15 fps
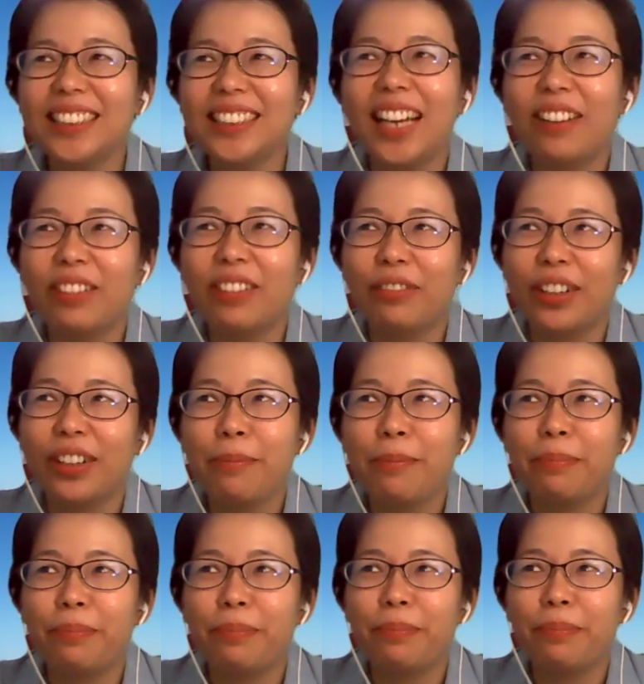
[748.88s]
I did have a
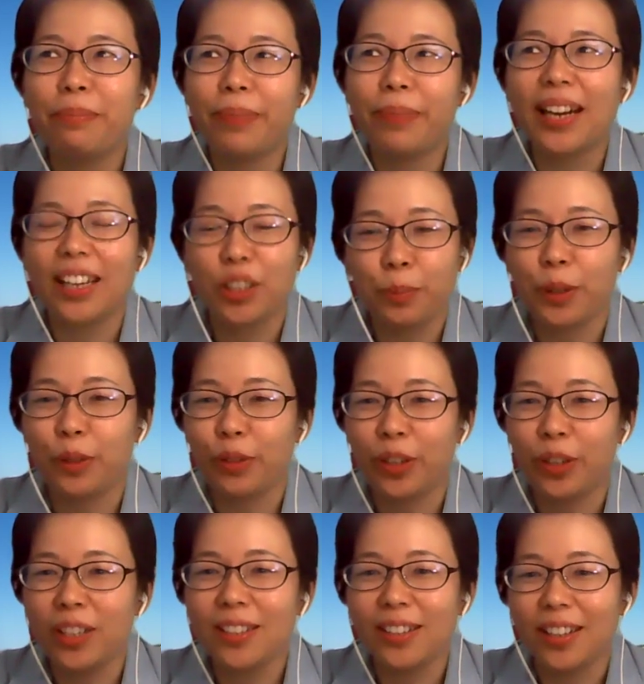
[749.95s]
very bad
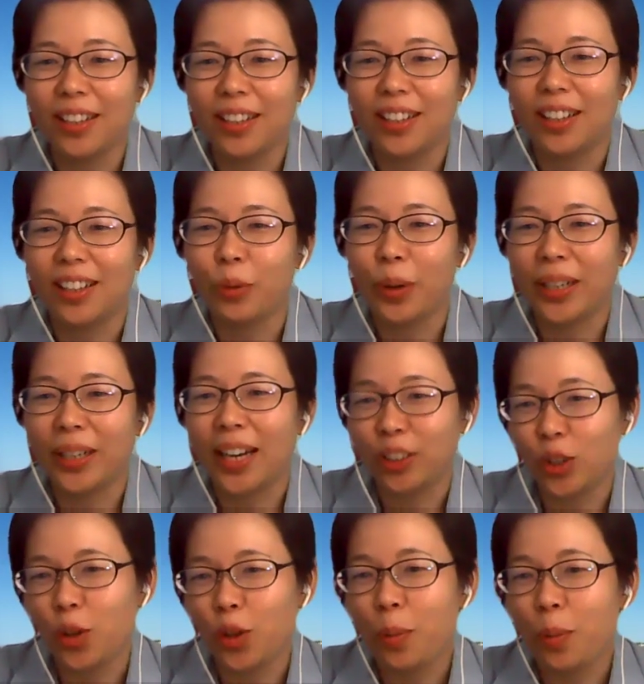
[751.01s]
experience
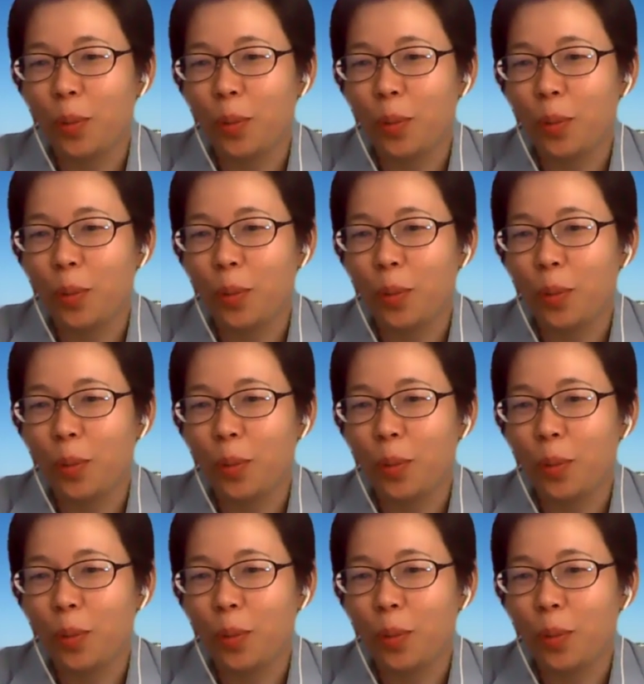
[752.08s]
when I